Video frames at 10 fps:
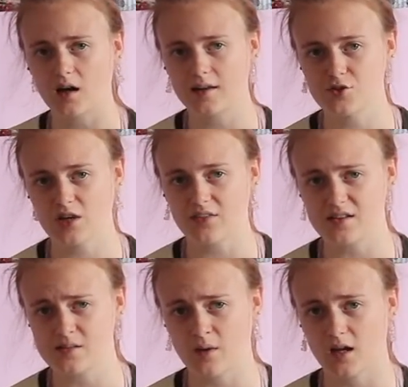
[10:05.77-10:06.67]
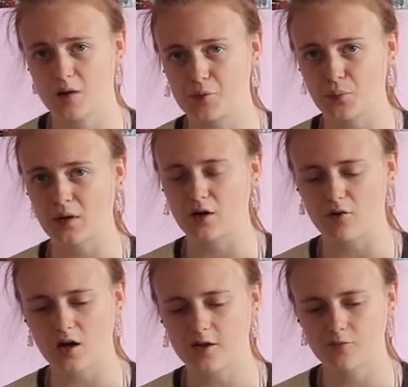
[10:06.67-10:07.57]
literally had these in my cupboard when I
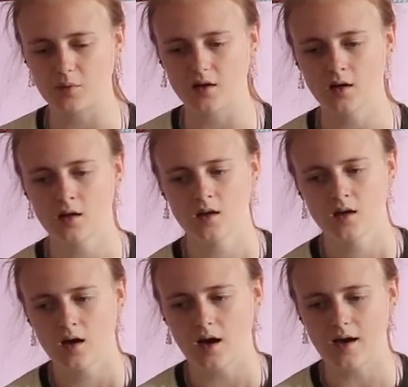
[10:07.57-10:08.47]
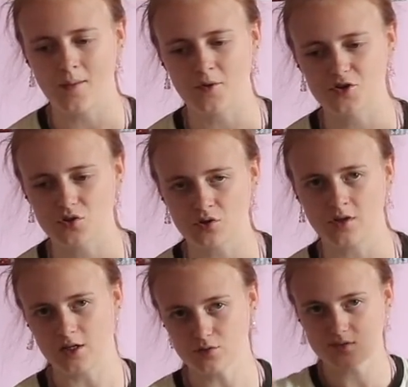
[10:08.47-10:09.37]
arrived, but a student
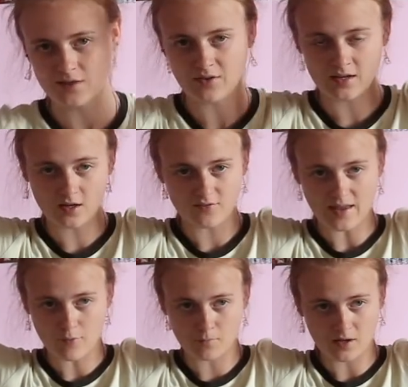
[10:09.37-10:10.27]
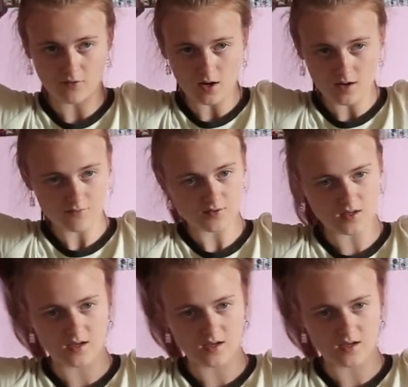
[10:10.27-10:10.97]
nurse was living in our flat when we arrived,